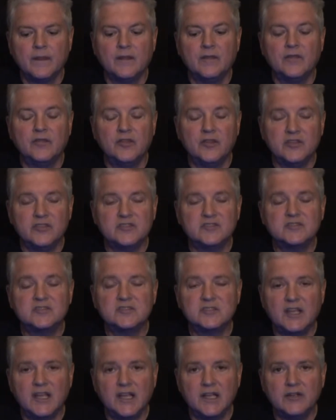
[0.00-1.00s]
This
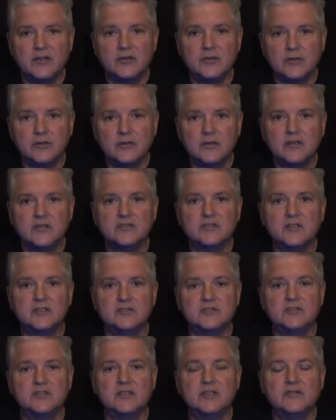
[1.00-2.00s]
standard
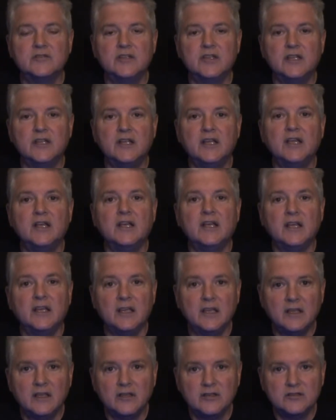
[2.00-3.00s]
sensitivity
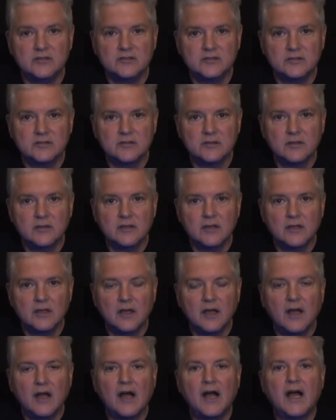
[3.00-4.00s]
is
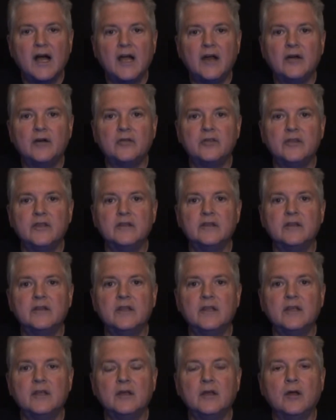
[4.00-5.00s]
higher than
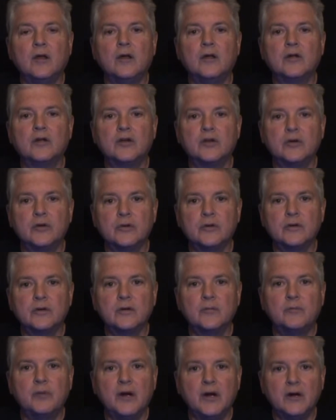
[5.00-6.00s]
the current
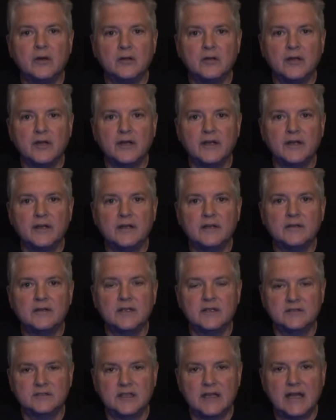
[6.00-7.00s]
Paralight
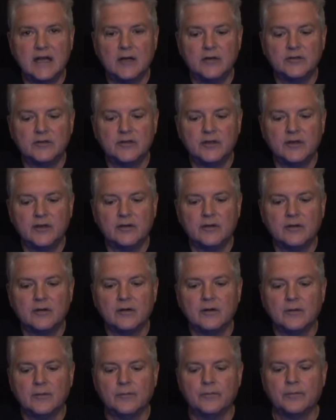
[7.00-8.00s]
that's out there.
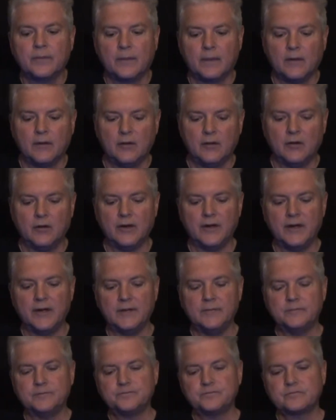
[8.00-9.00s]
Alright?